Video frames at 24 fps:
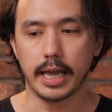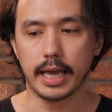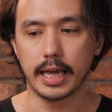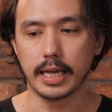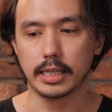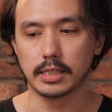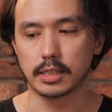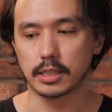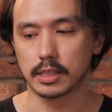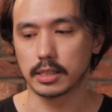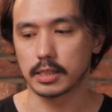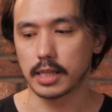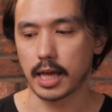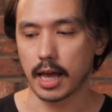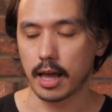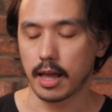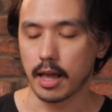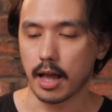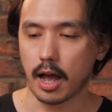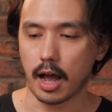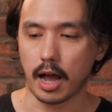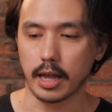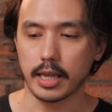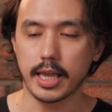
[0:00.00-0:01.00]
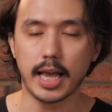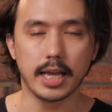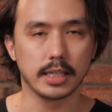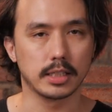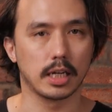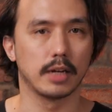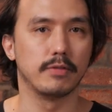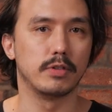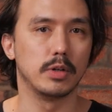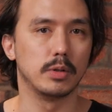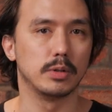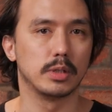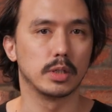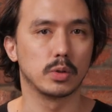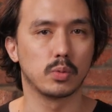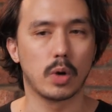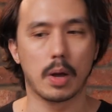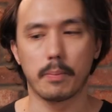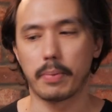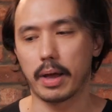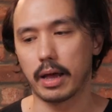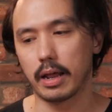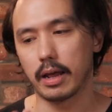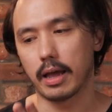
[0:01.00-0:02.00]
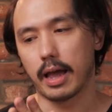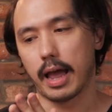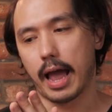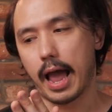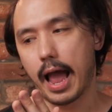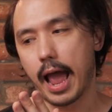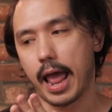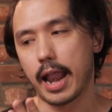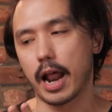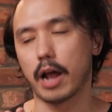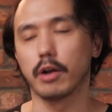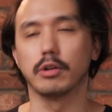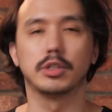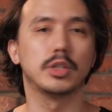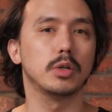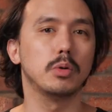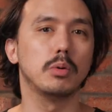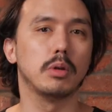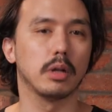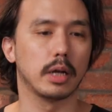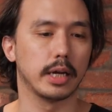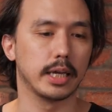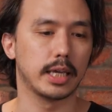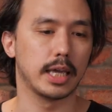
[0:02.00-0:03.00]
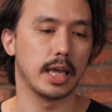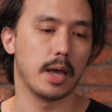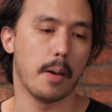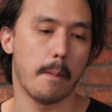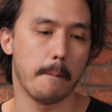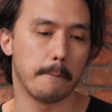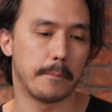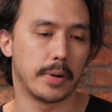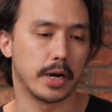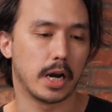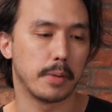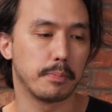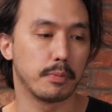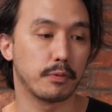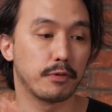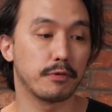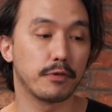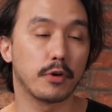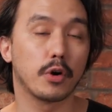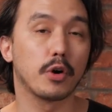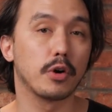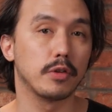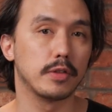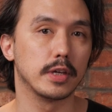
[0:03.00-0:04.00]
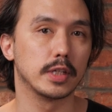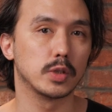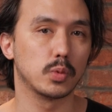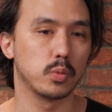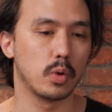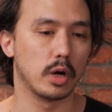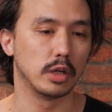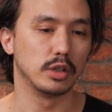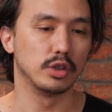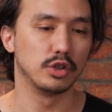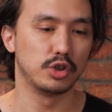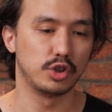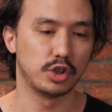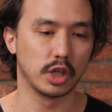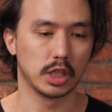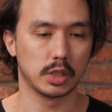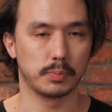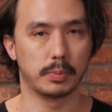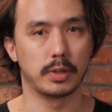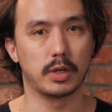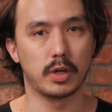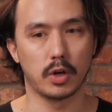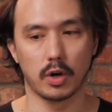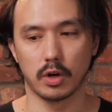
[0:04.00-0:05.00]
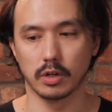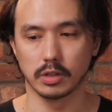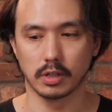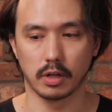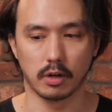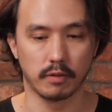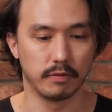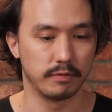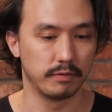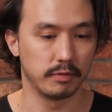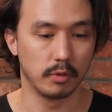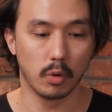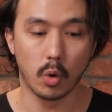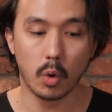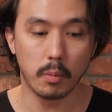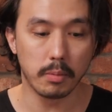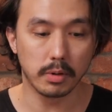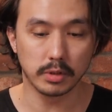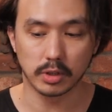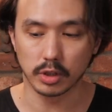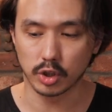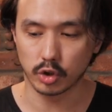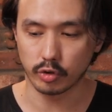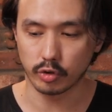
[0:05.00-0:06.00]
It's just that, yes, I've used this wet palette and I do like it, but I prefer this one just because of almost the